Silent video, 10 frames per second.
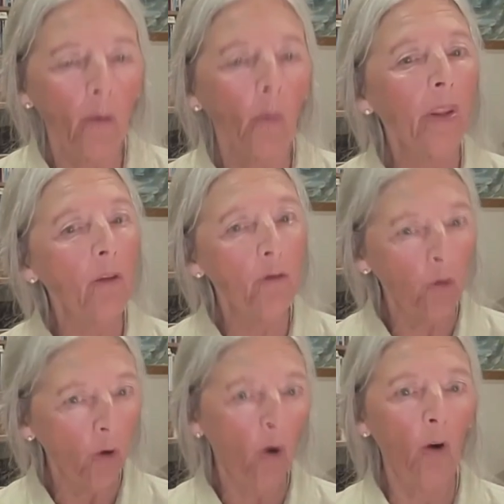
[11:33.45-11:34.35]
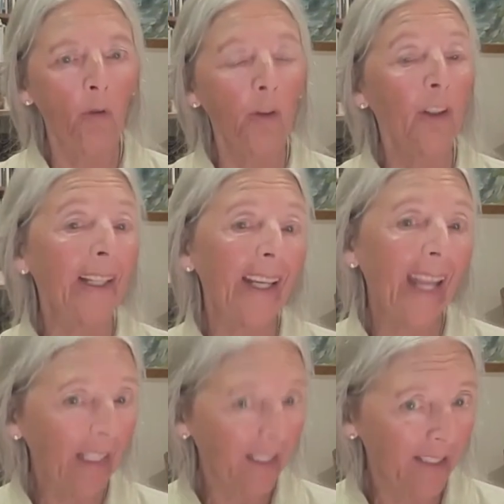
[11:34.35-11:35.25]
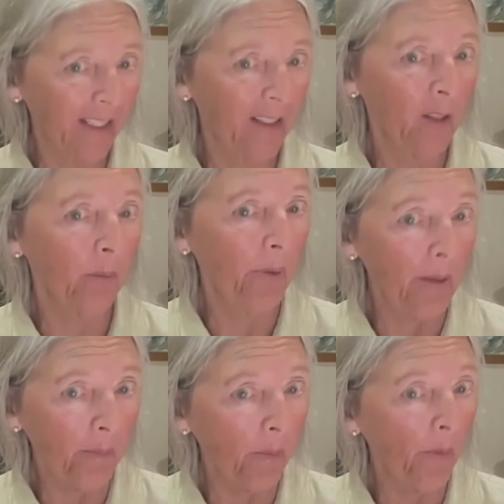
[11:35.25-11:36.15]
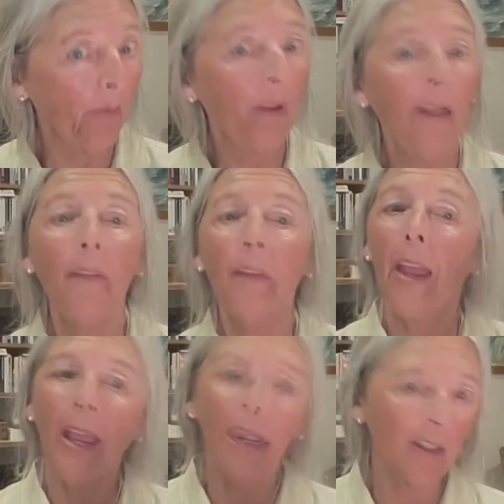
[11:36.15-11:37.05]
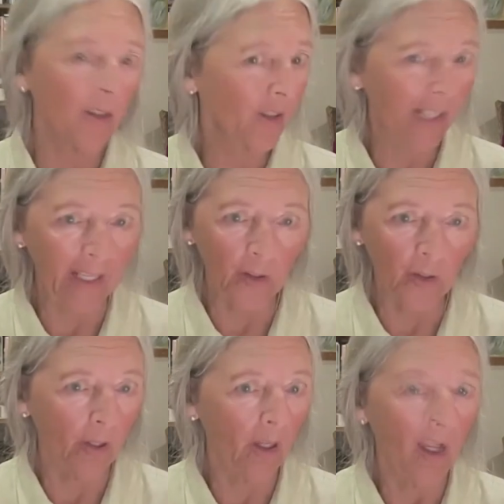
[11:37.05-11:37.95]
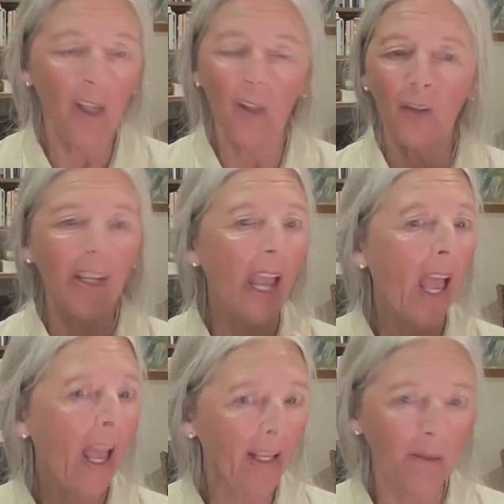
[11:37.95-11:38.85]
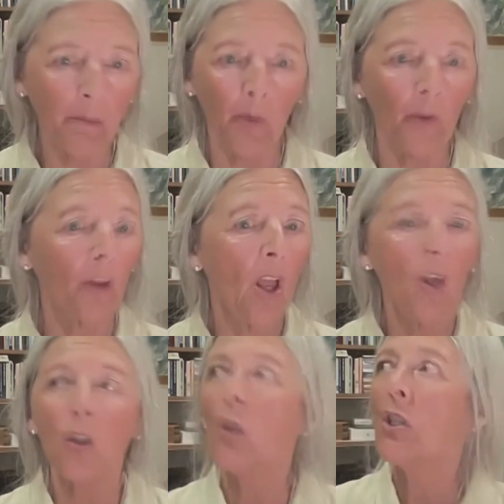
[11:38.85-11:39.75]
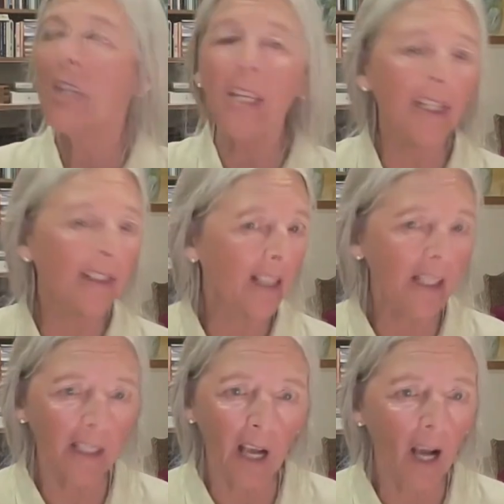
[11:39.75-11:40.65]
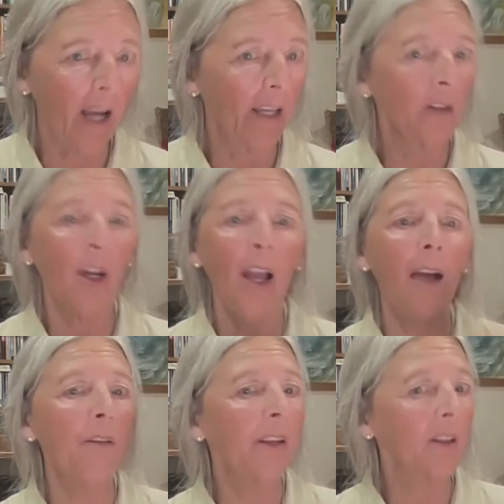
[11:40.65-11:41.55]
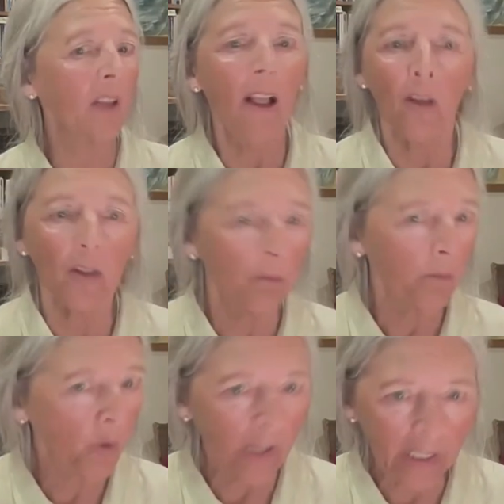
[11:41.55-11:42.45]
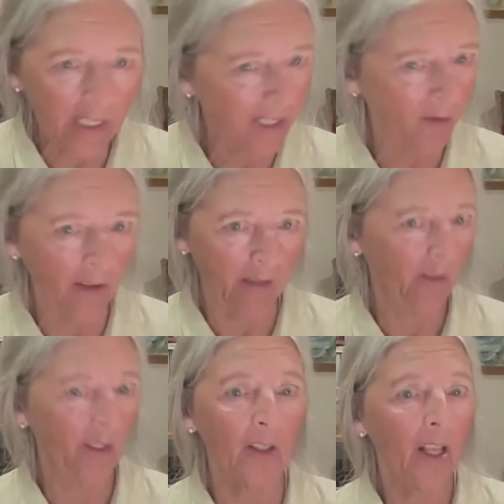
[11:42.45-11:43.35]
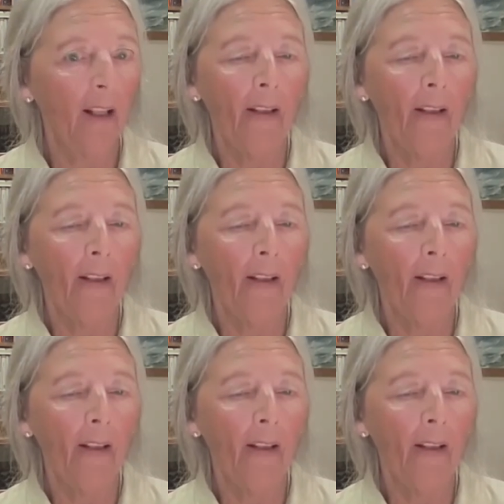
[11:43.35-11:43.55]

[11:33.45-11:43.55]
We evolve connected to people and to nature, to the animals, to seeing the sky, to having some trees around us.